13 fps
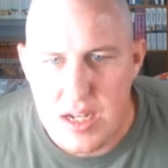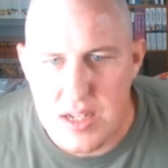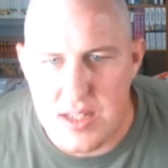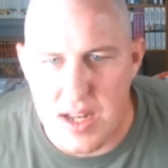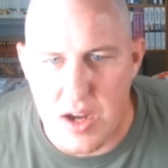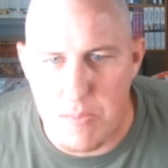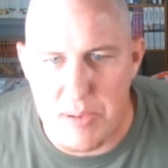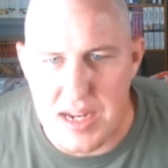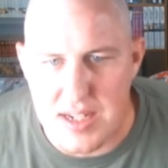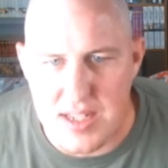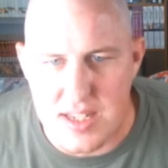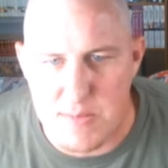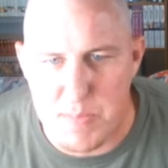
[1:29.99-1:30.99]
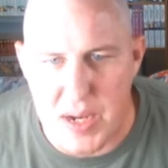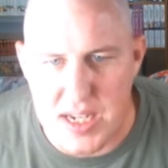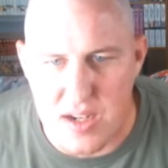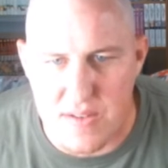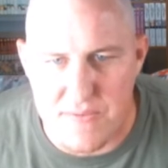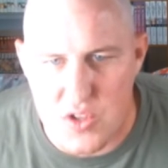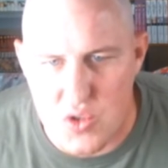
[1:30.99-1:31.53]
is now being
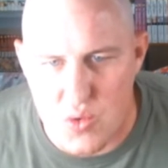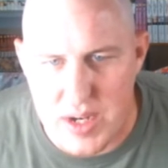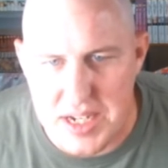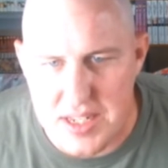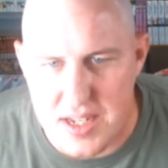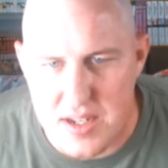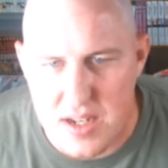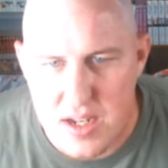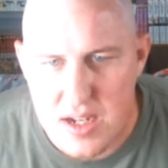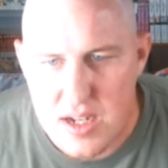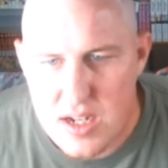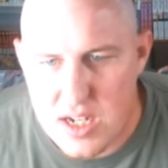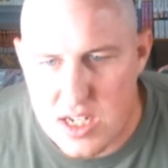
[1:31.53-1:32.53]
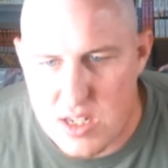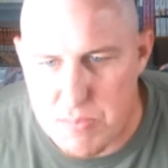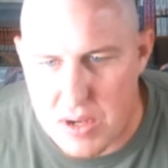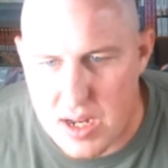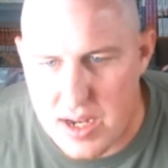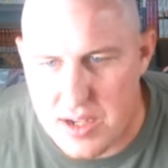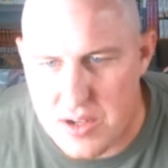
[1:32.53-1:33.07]
suspected of treason?
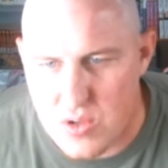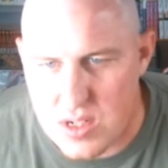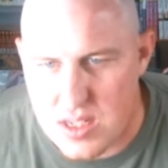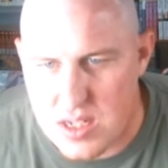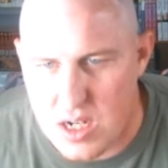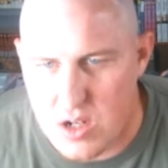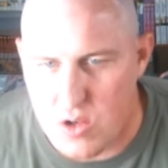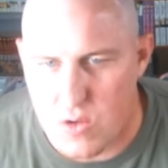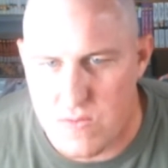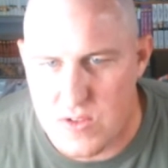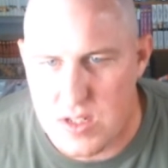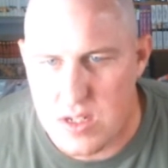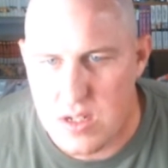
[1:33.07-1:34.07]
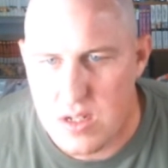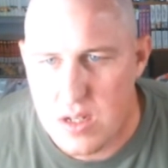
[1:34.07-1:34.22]
Explain yourselves.